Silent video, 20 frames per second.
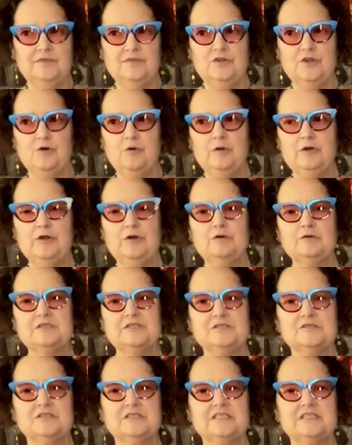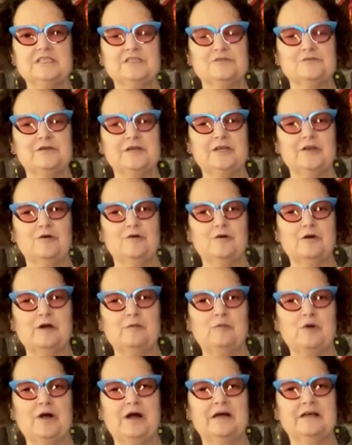no one knows you're just doing yoga
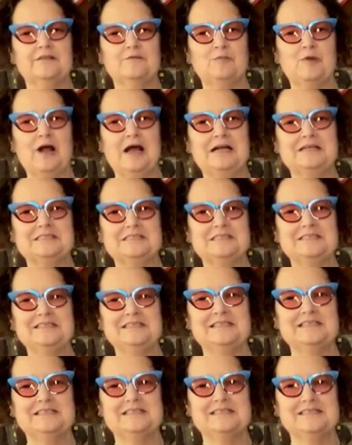breath practice.